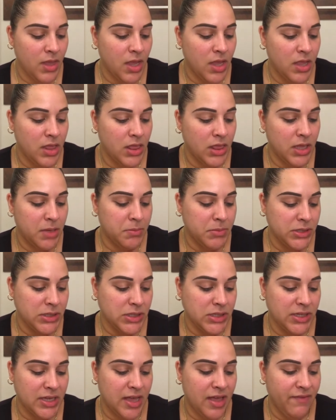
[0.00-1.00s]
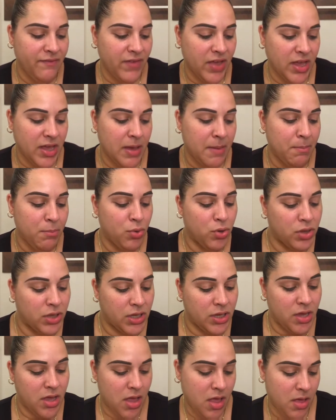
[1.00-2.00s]
let me see if I can pull it
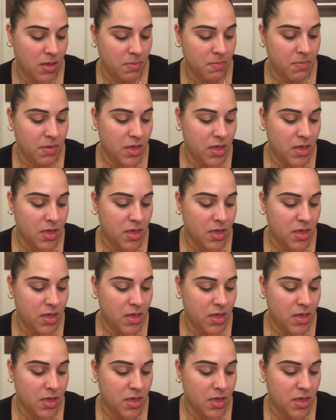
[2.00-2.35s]
up.